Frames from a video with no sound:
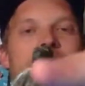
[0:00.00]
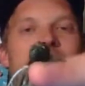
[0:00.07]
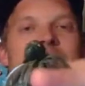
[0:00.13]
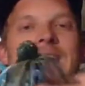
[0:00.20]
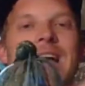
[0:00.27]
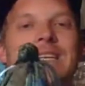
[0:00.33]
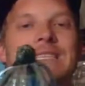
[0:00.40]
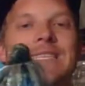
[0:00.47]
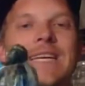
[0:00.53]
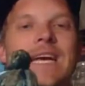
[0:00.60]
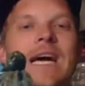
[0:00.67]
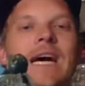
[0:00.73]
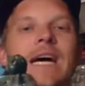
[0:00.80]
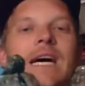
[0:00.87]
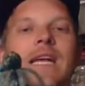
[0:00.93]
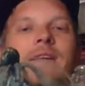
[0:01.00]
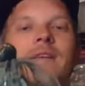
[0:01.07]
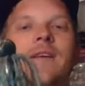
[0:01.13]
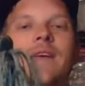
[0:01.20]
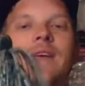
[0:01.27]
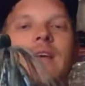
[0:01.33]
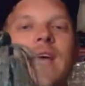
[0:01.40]
finesse cut
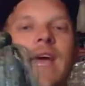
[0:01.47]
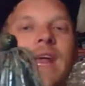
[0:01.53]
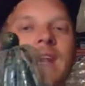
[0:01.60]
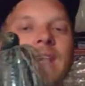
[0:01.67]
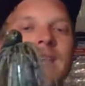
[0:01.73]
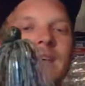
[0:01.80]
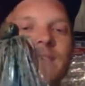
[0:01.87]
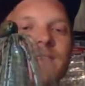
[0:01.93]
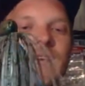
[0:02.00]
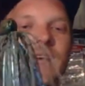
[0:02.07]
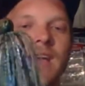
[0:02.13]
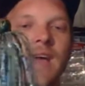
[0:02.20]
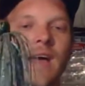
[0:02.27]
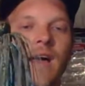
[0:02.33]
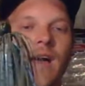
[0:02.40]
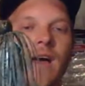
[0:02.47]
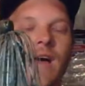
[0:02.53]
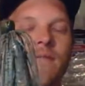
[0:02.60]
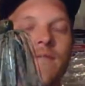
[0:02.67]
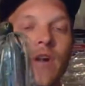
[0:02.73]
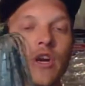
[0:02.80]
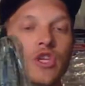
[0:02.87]
and gives uh,
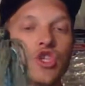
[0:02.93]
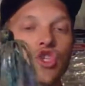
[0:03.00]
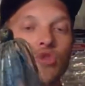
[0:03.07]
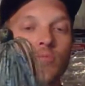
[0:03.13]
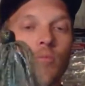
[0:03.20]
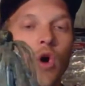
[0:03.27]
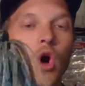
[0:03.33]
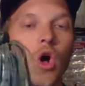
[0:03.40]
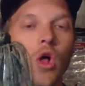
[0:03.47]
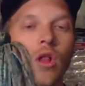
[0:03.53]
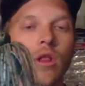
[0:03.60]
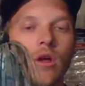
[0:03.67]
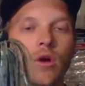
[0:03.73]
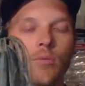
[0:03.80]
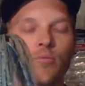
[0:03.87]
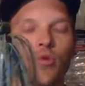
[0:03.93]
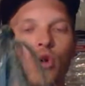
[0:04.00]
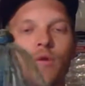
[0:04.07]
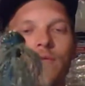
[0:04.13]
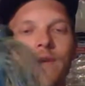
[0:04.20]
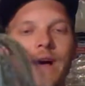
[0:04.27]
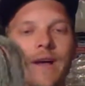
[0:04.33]
a very small
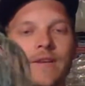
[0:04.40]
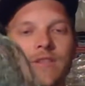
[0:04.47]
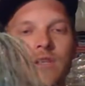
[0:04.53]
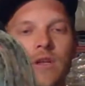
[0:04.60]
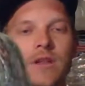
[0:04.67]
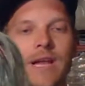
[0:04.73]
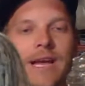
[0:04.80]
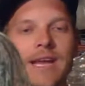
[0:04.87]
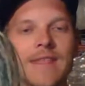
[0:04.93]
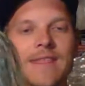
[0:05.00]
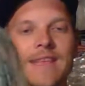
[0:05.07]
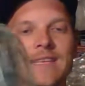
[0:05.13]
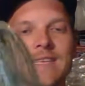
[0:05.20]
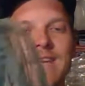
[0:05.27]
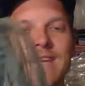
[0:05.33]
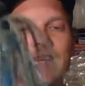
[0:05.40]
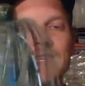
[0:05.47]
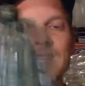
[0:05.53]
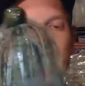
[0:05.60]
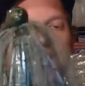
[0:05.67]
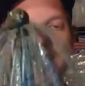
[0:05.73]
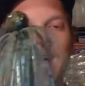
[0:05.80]
profile. So, like in this
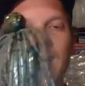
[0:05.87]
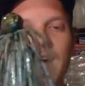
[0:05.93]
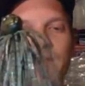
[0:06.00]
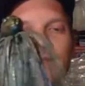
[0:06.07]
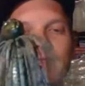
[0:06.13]
case, I